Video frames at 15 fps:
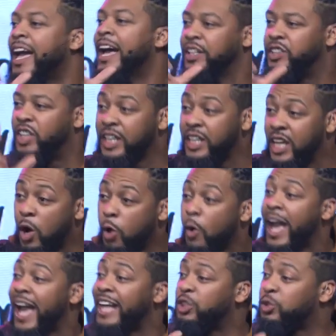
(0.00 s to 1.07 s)
to you.
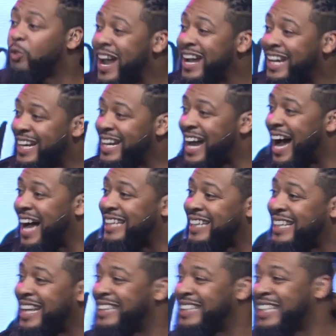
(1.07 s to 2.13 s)
It's recognizing
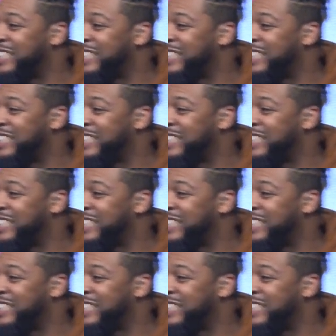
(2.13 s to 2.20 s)
that this